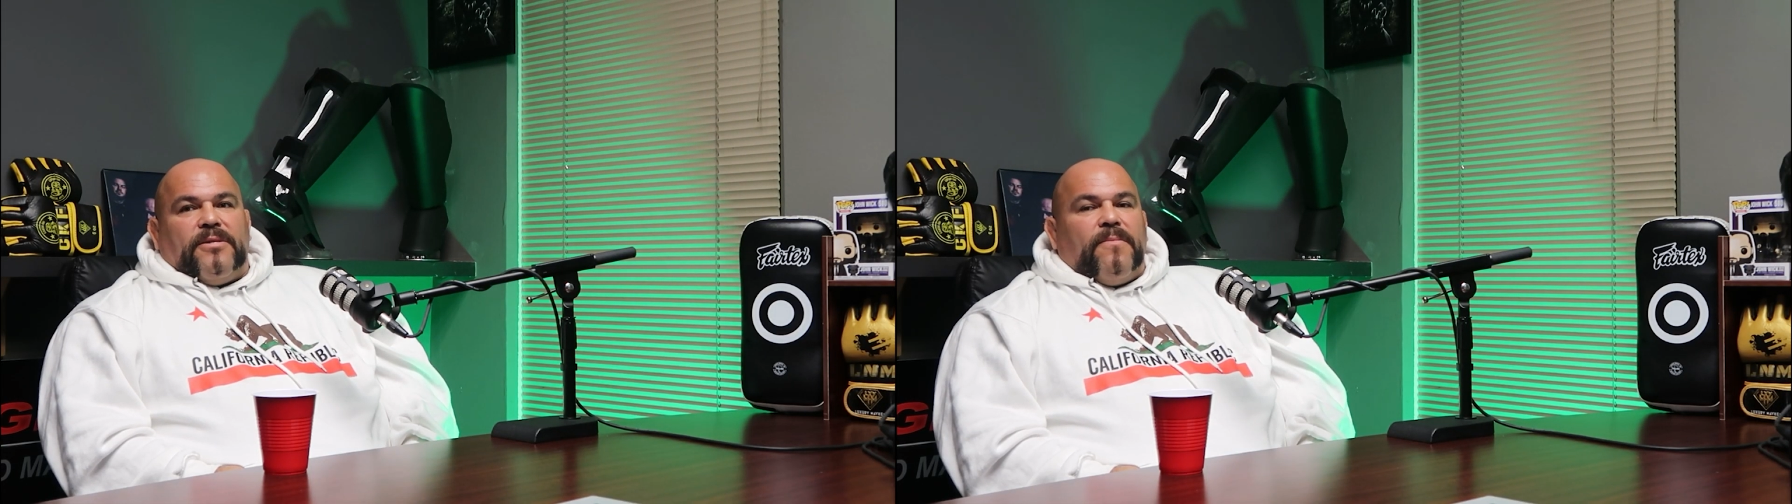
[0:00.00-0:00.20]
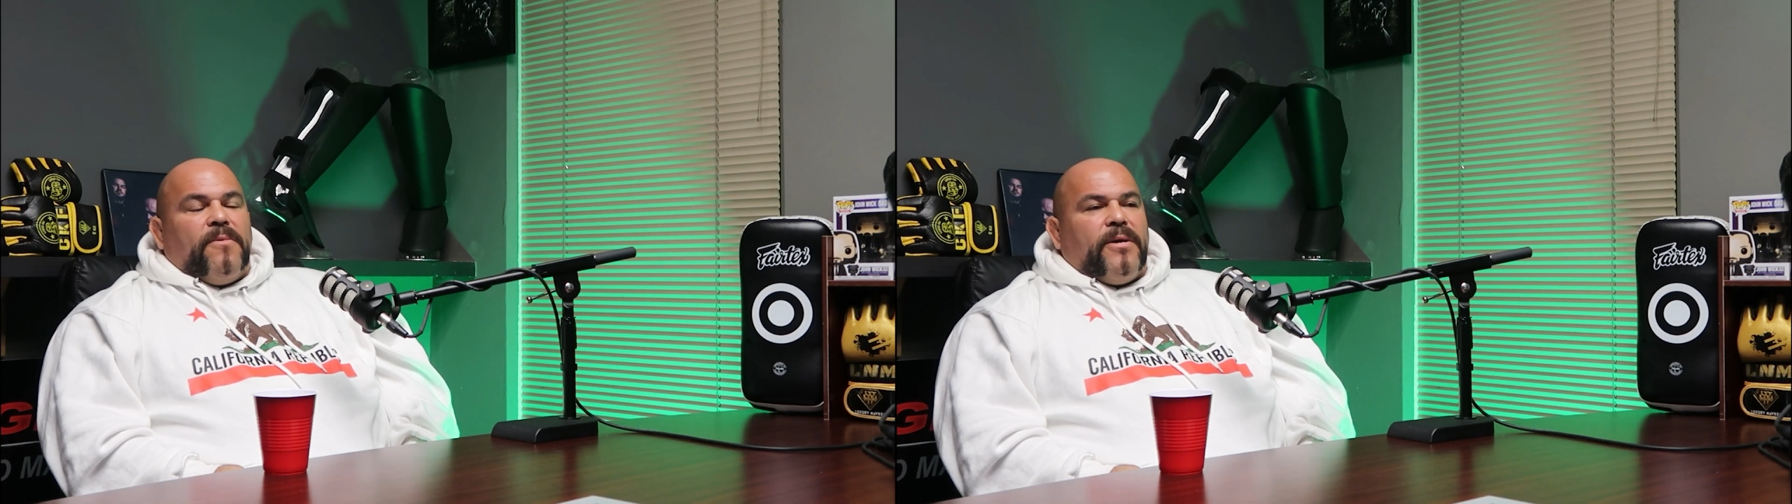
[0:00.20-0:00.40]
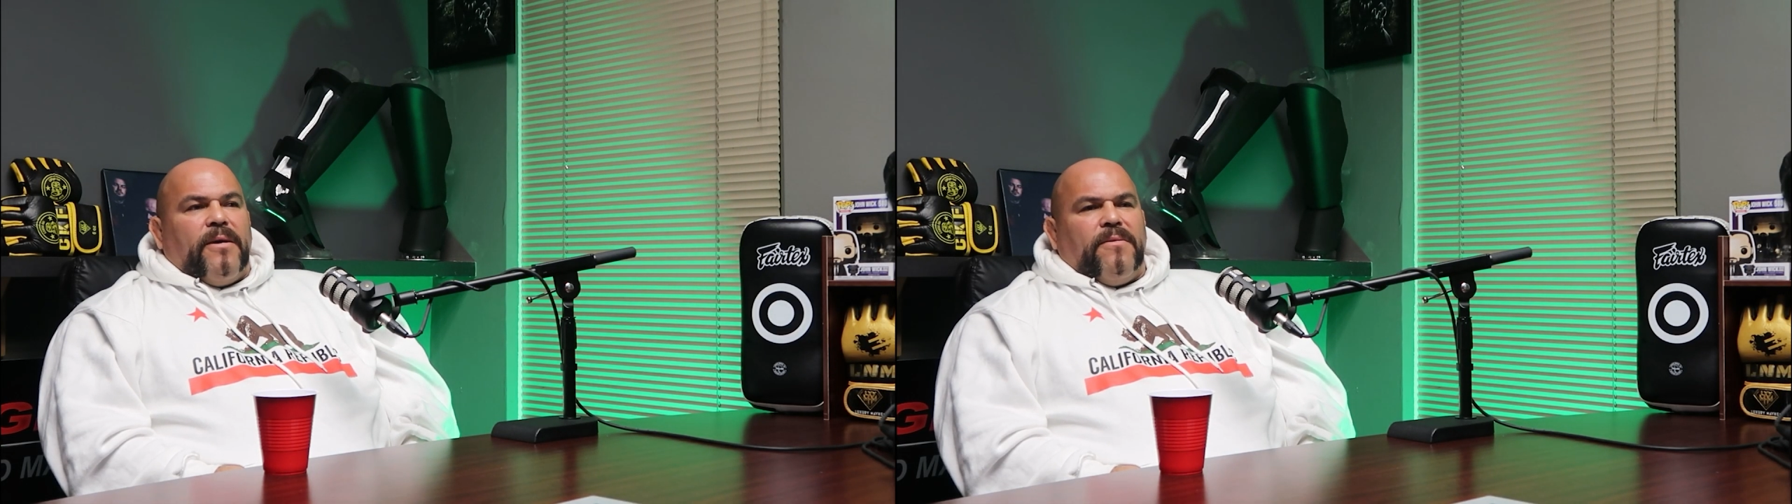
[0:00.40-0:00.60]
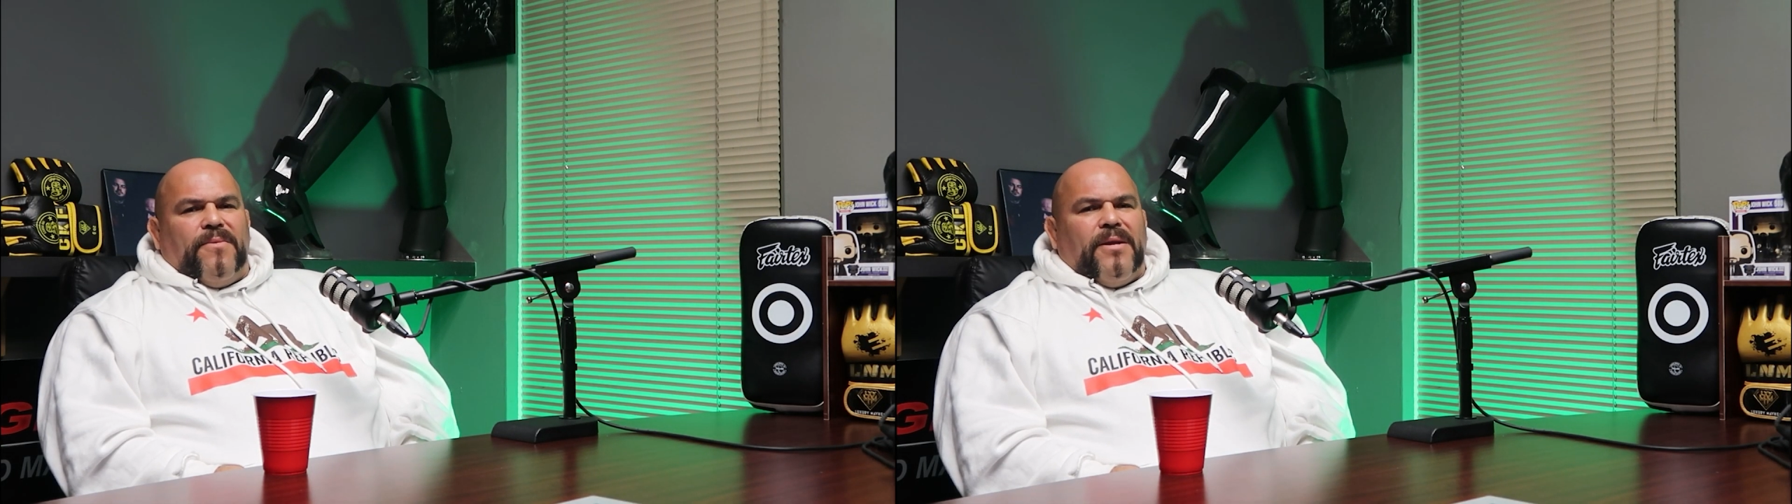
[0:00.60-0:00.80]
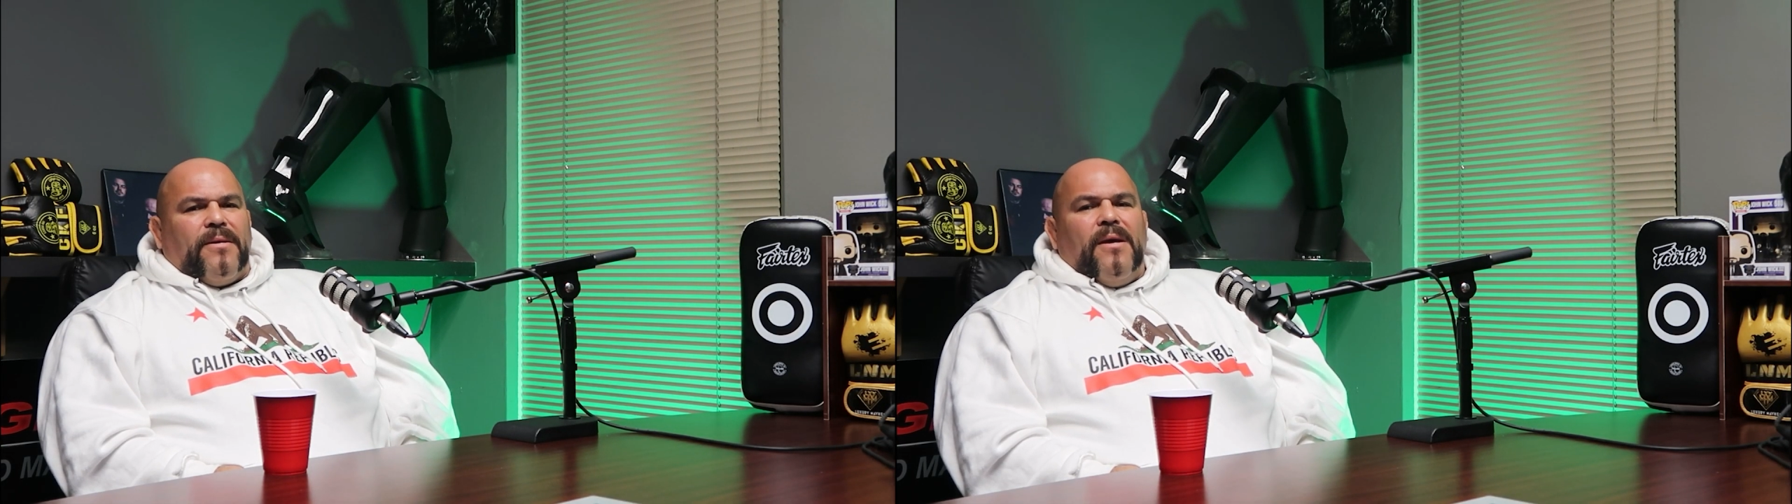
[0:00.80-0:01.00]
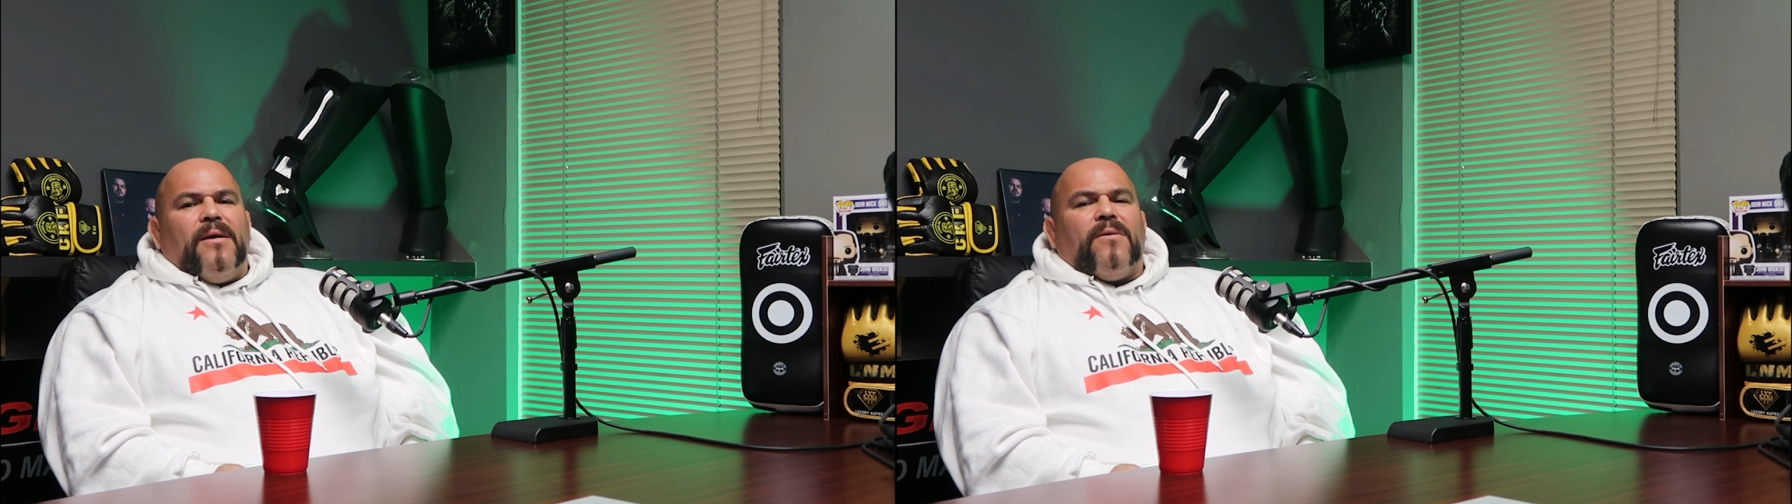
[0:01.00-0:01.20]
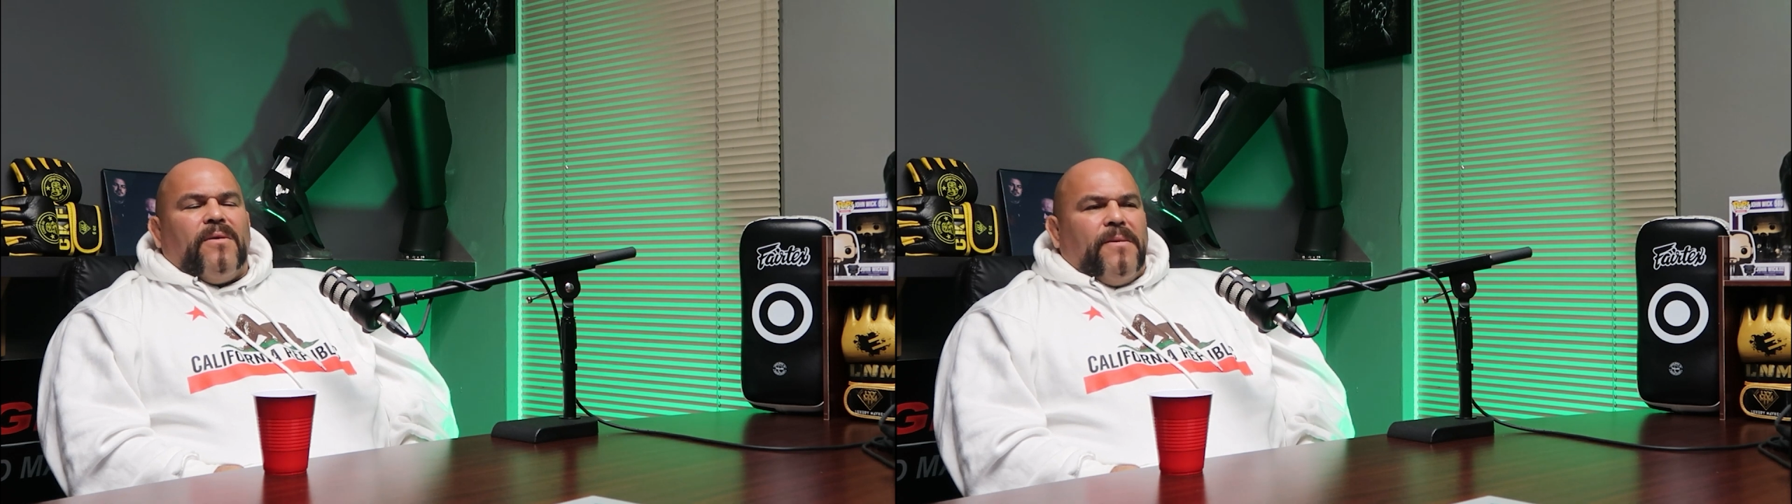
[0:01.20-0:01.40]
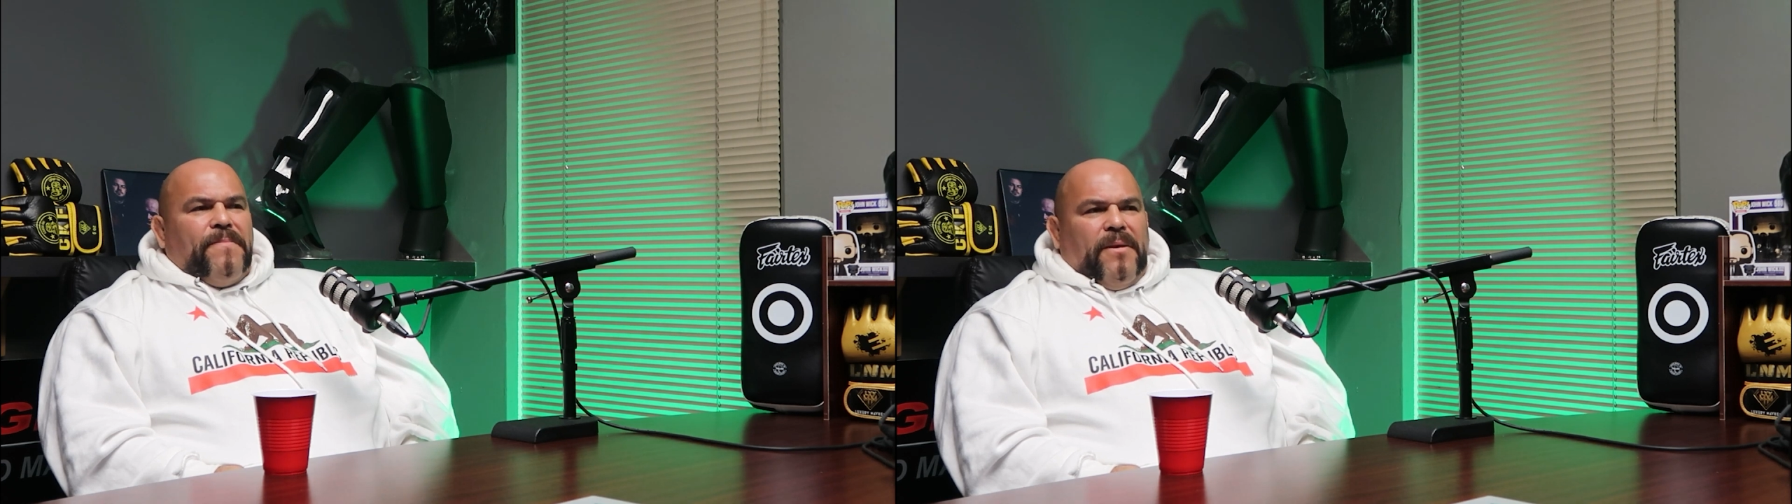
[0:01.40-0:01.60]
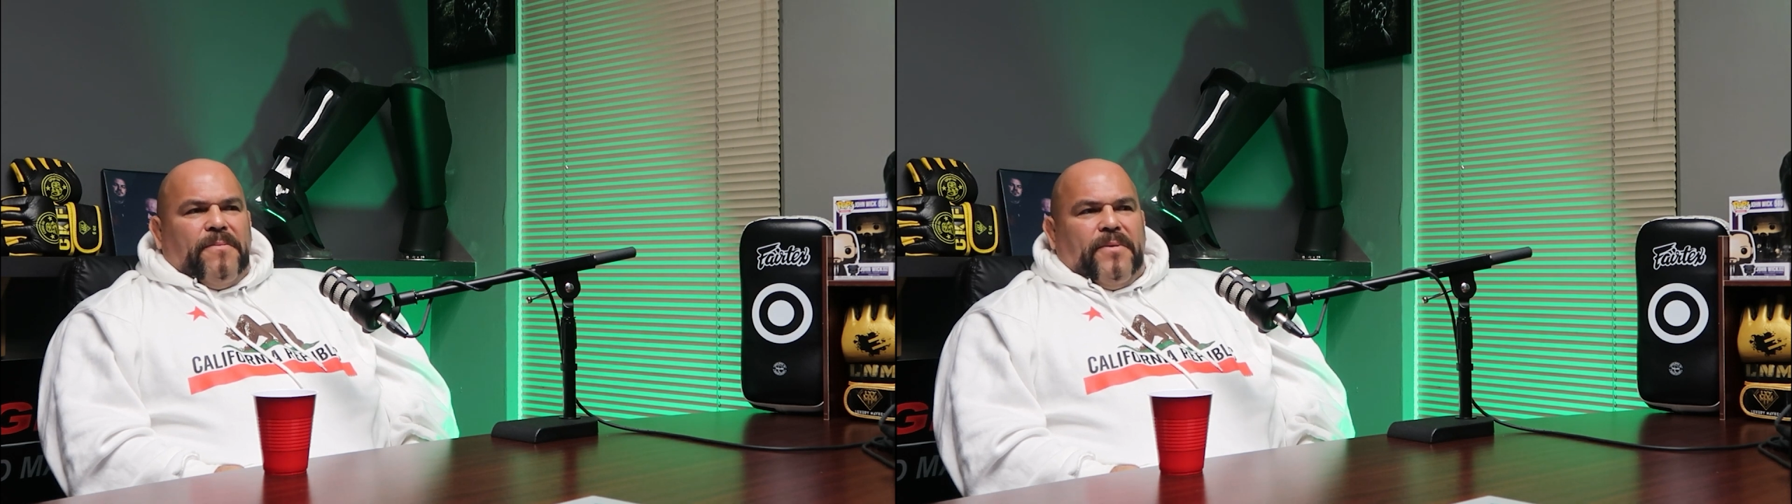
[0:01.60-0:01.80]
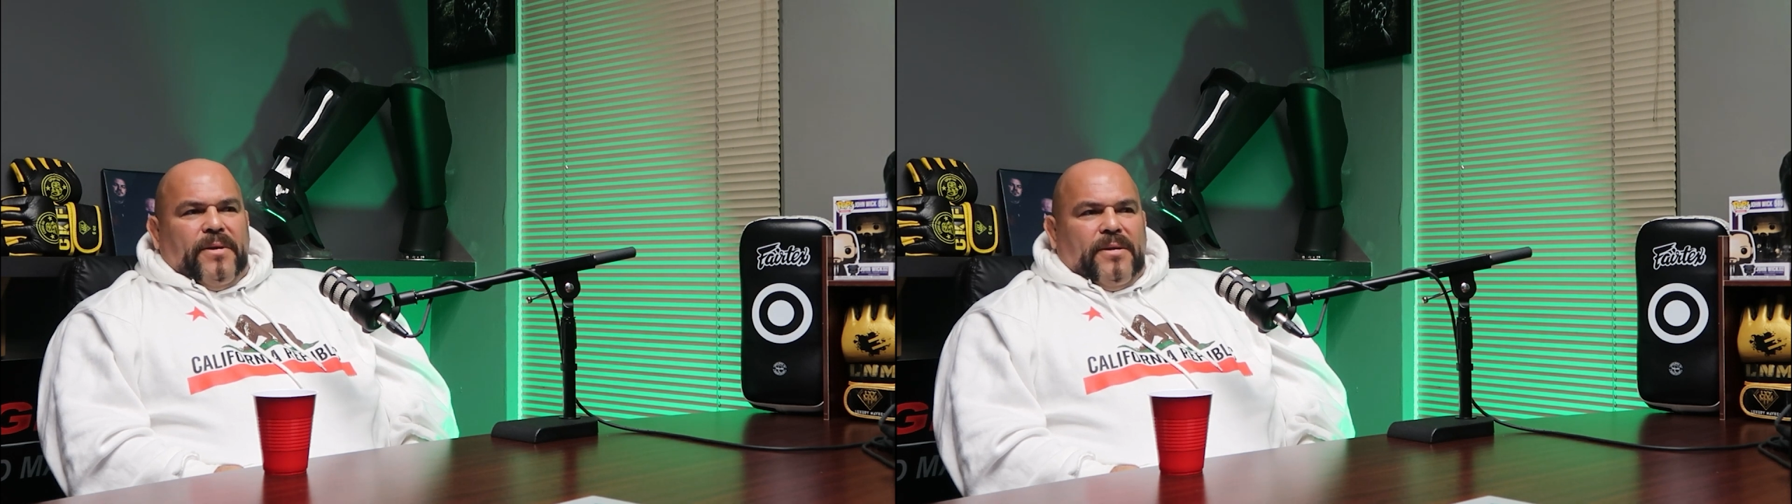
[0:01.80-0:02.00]
Tell them, okay, you want to go get paid
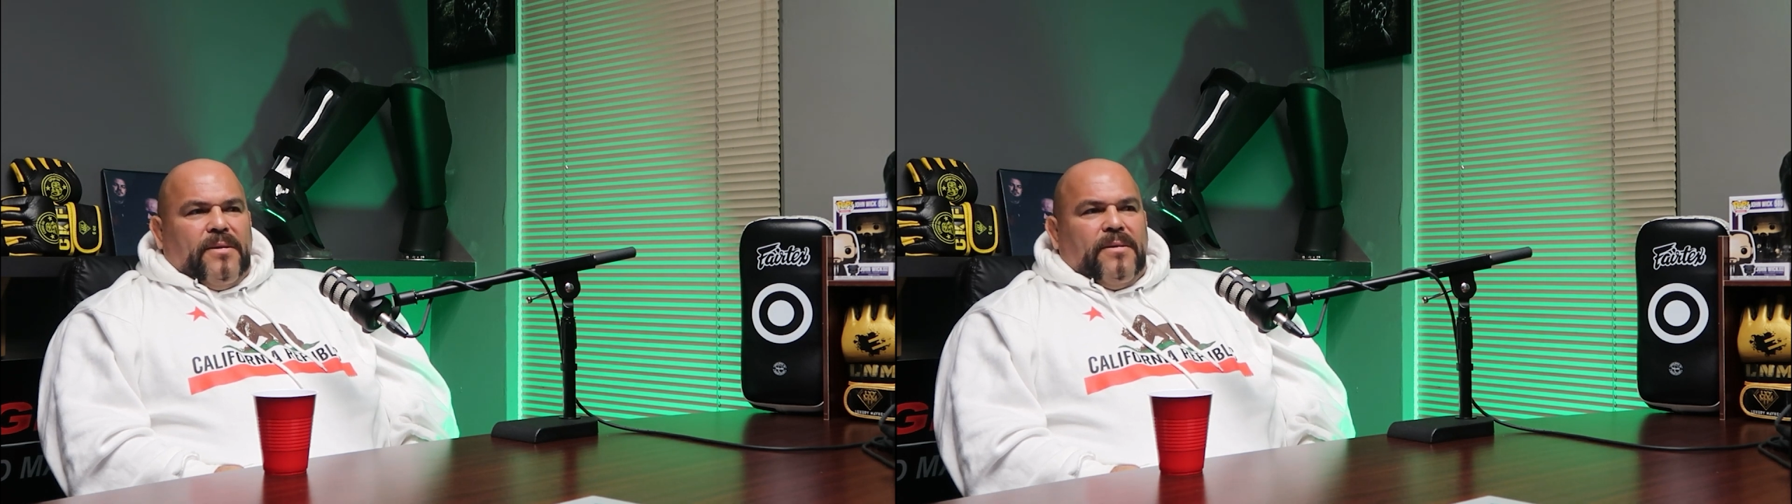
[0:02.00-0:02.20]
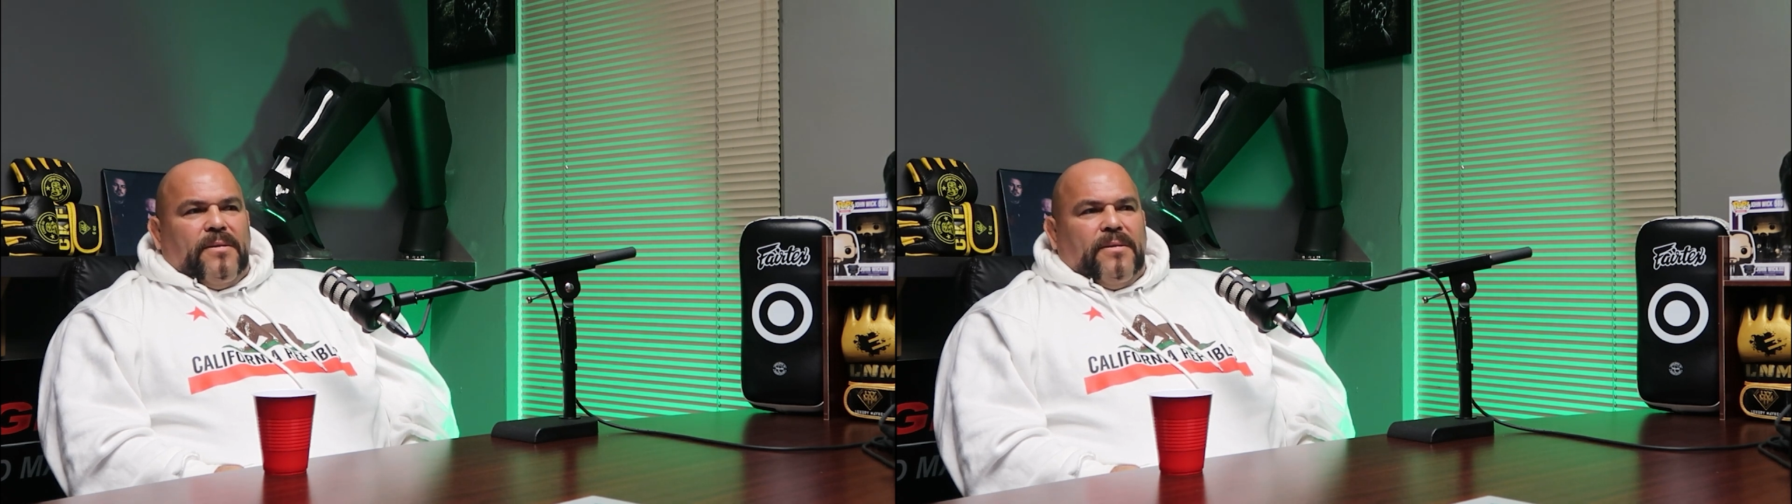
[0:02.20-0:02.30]
for it.